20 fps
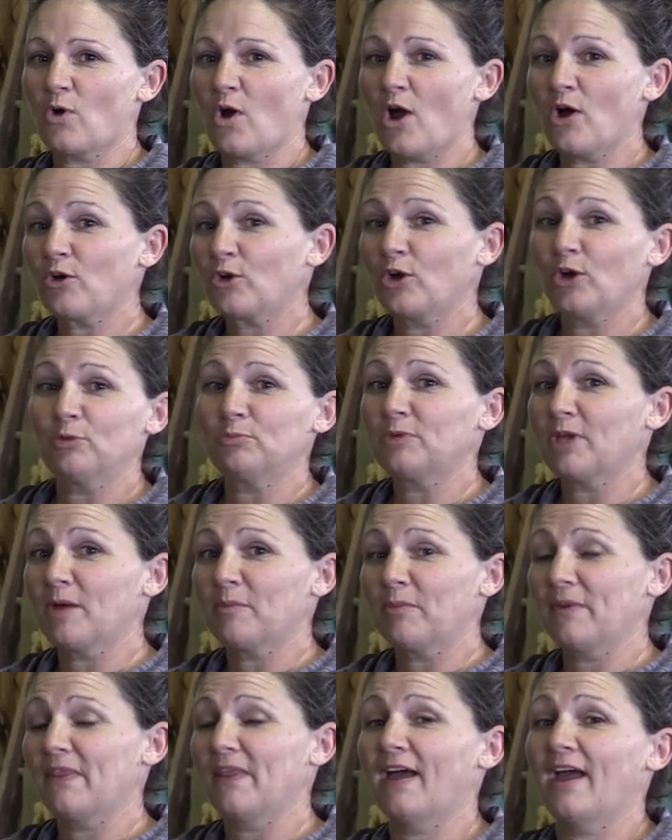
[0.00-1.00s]
we're all cooped
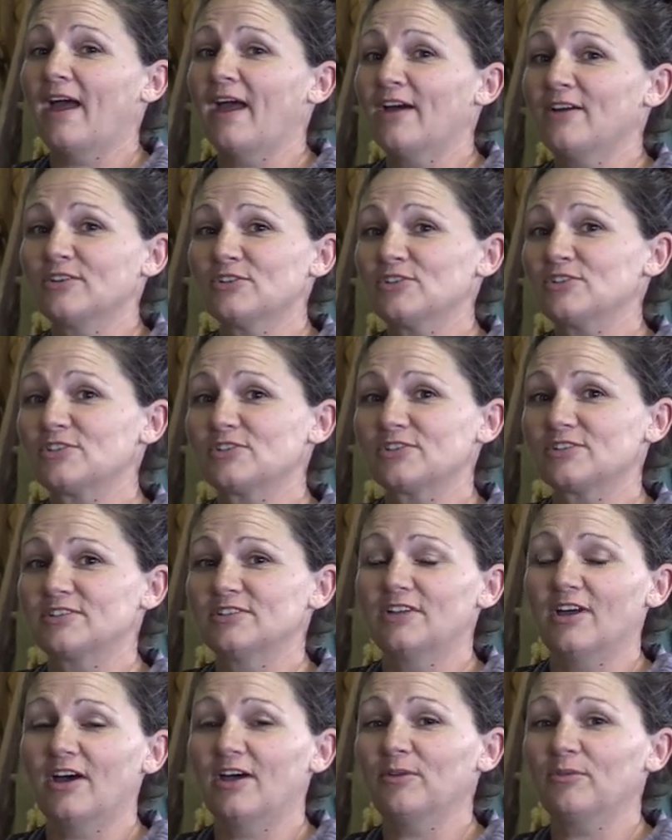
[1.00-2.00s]
up in the house,
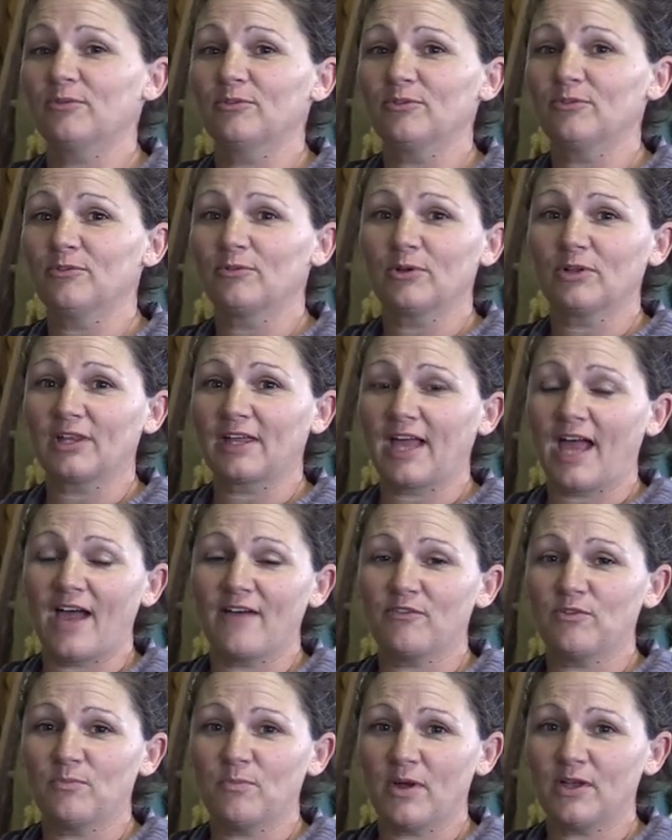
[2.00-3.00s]
not really
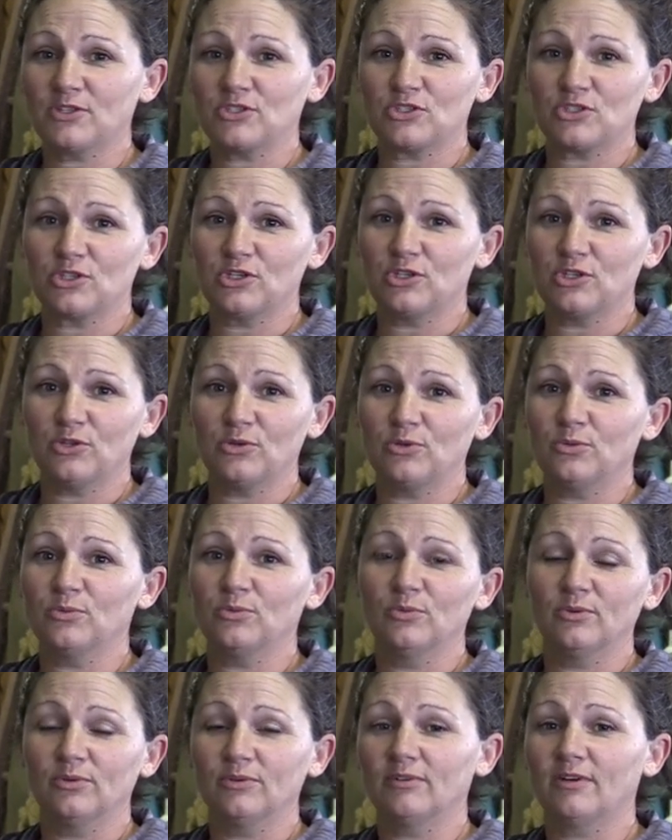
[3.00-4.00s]
having much to
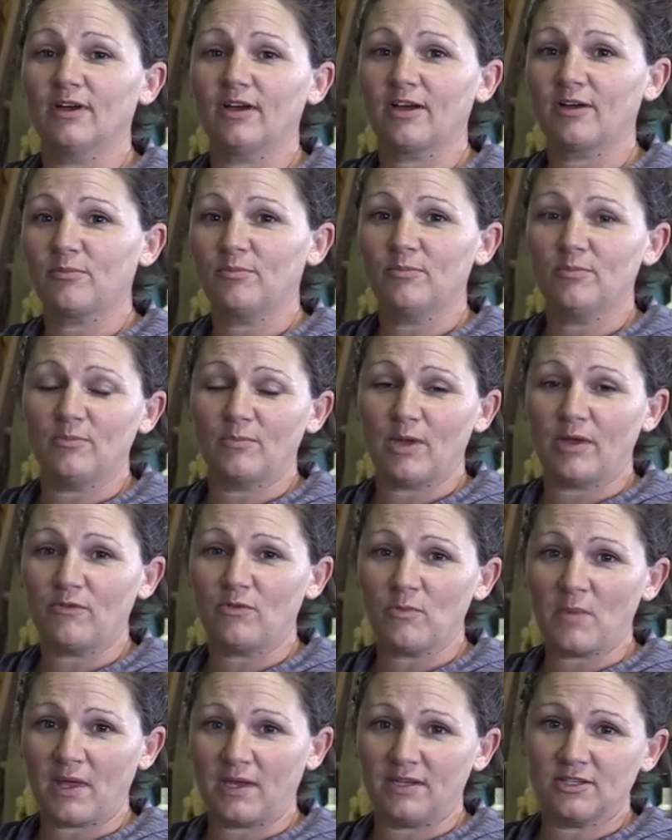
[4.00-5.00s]
do, um,
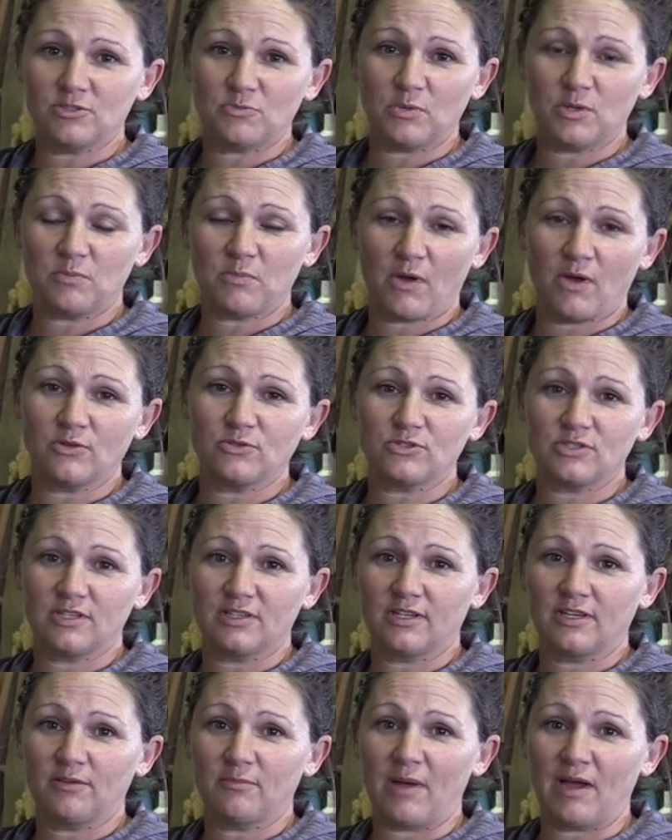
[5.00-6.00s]
everybody's been
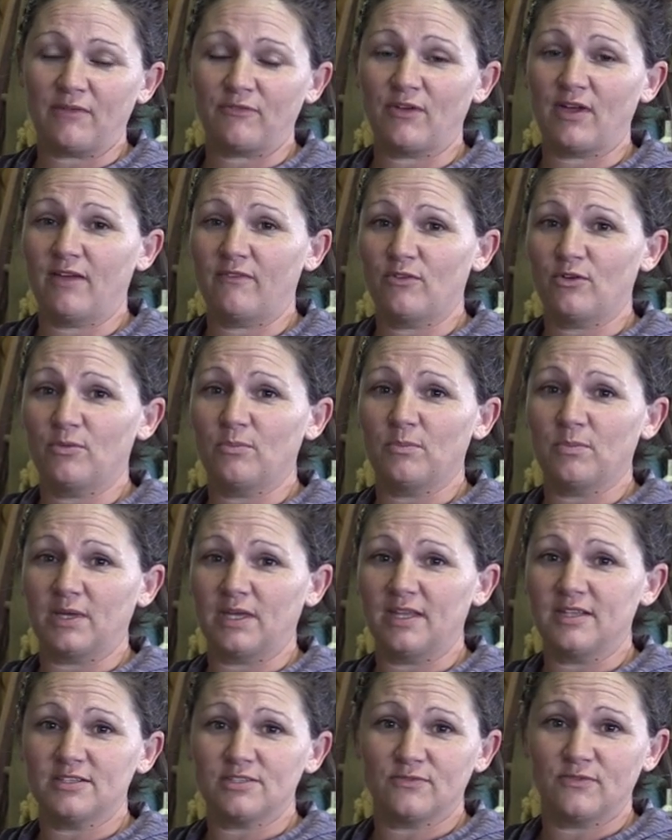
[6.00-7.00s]
posting their My Favorite
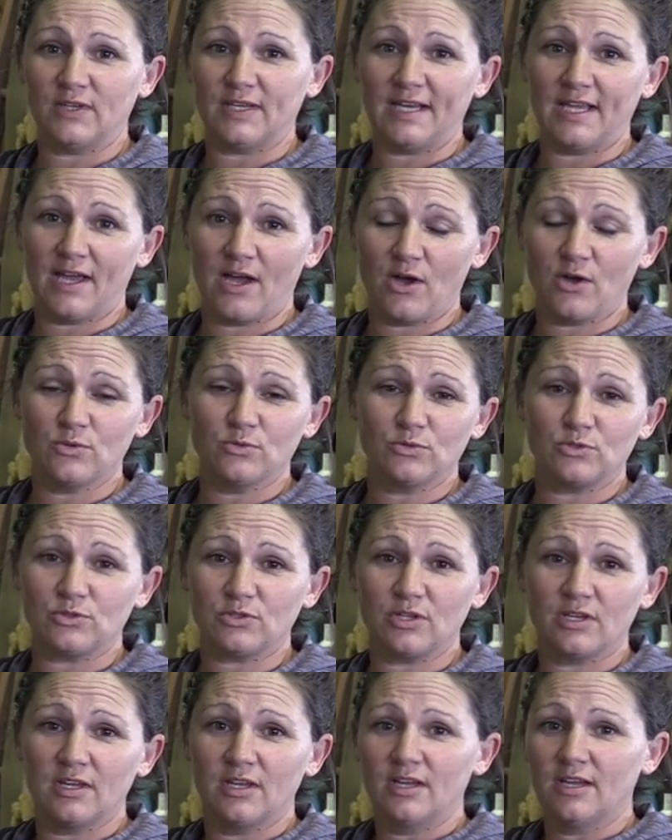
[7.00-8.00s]
Bits
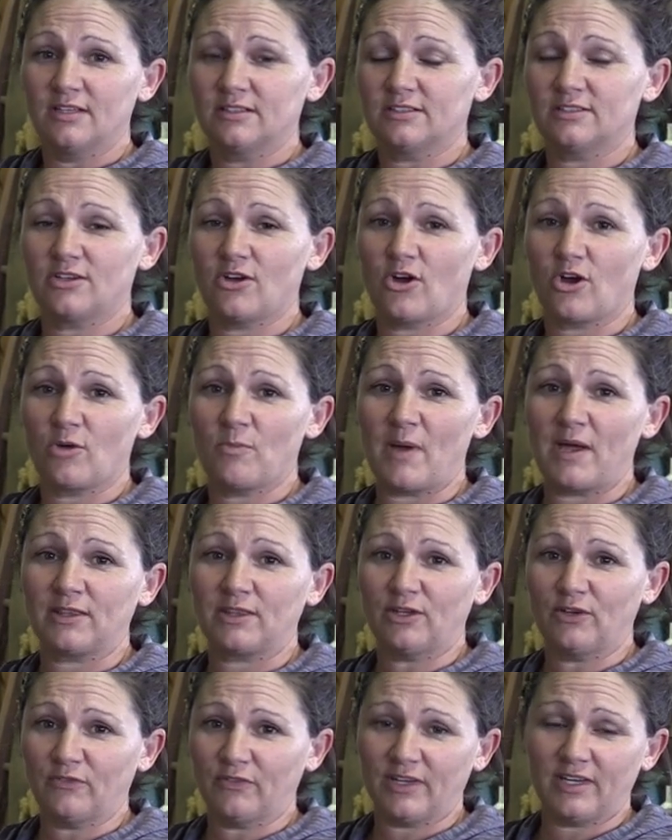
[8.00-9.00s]
videos to talk
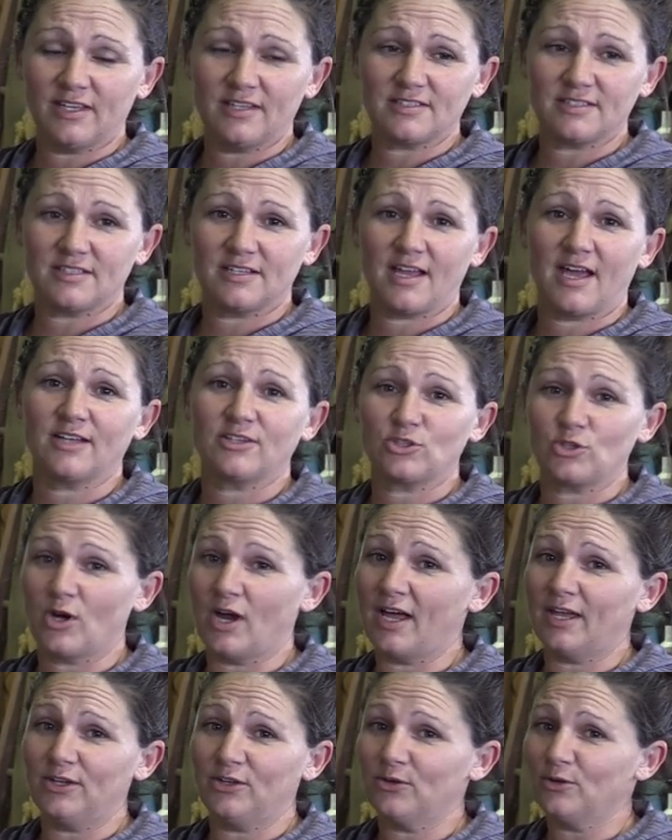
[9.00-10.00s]
about their bits, and I
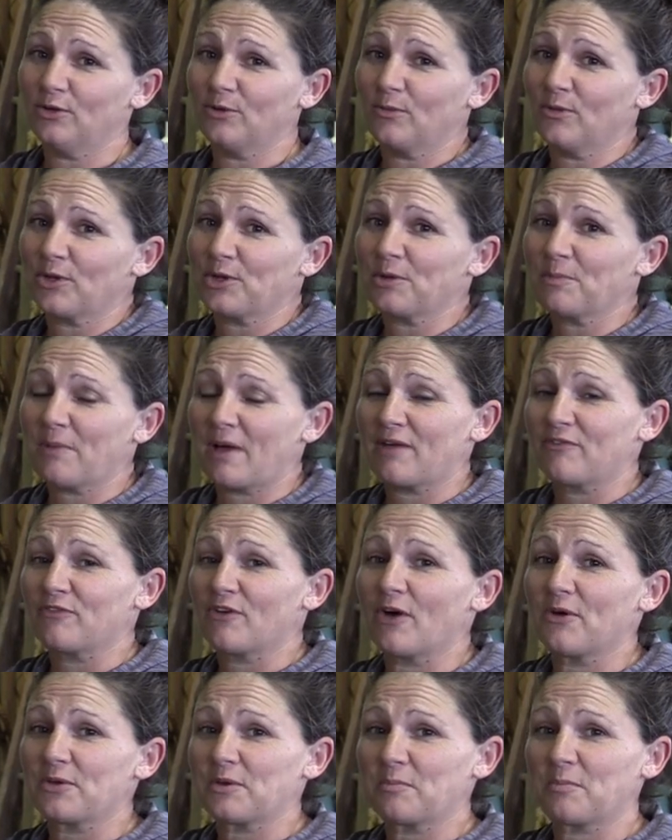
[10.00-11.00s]
tried doing one on my
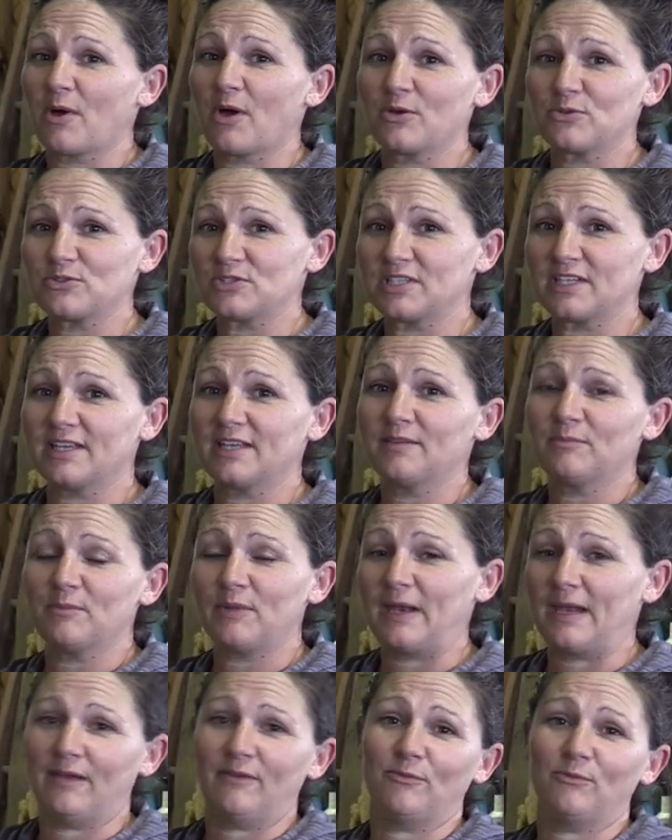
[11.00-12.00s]
phone and posting it,
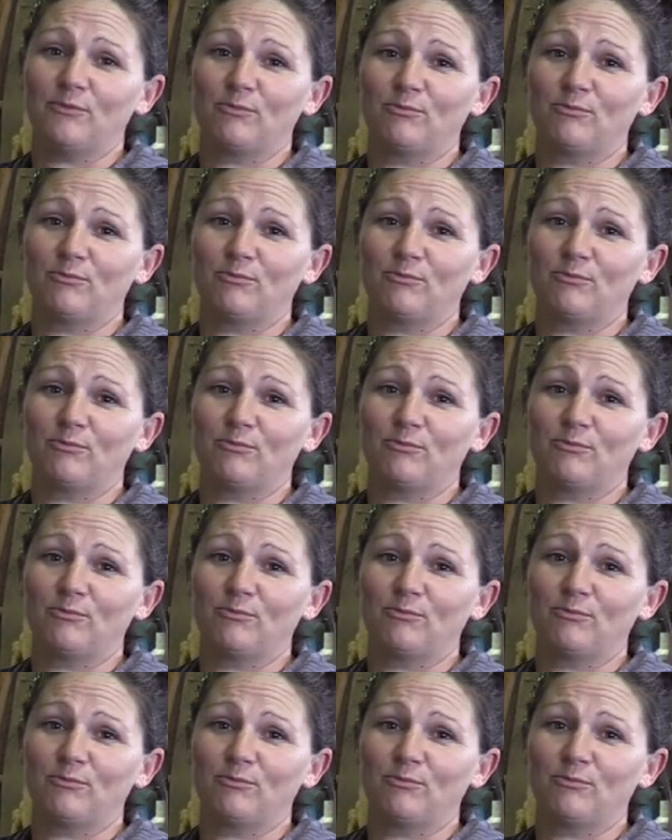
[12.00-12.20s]
but I